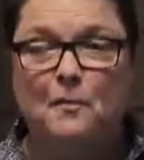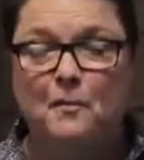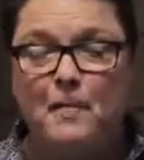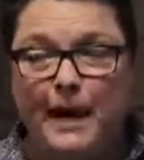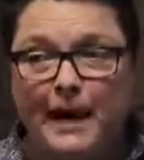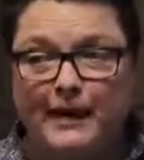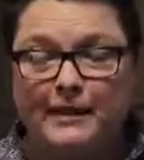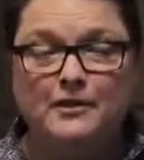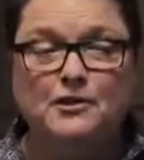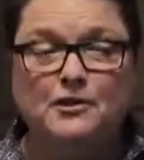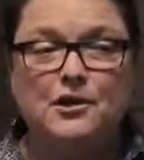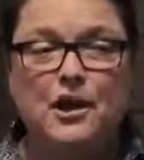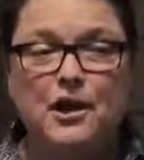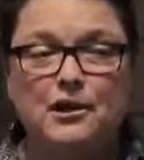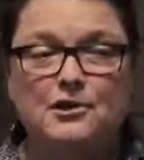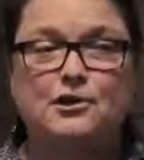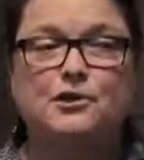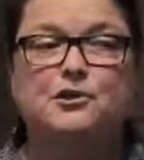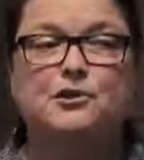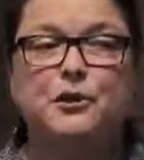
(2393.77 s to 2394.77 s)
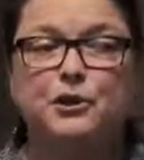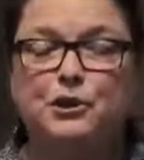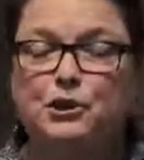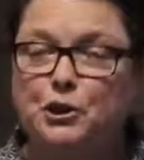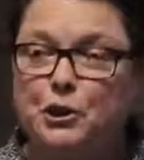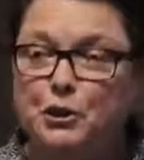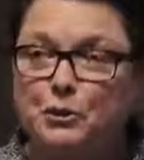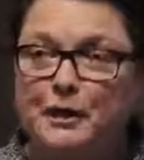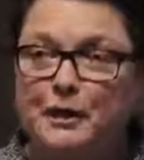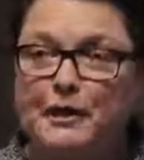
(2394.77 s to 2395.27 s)
Macintoshes are
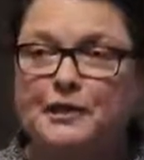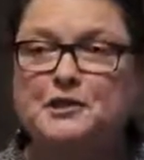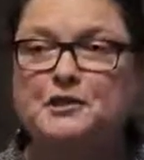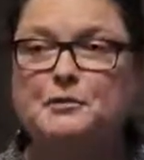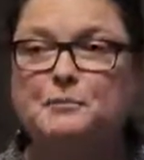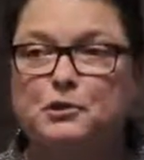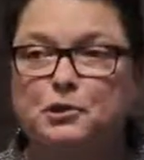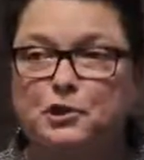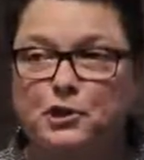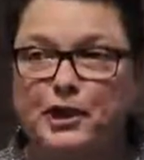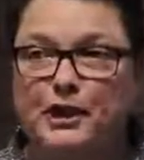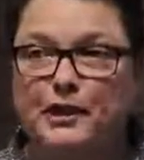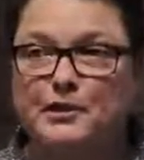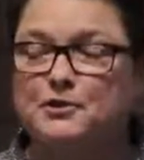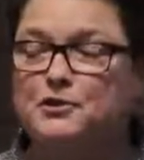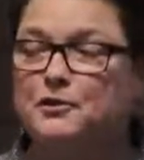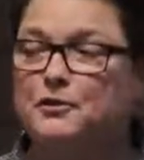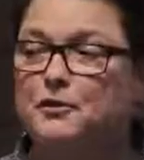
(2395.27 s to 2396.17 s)
Unix machines.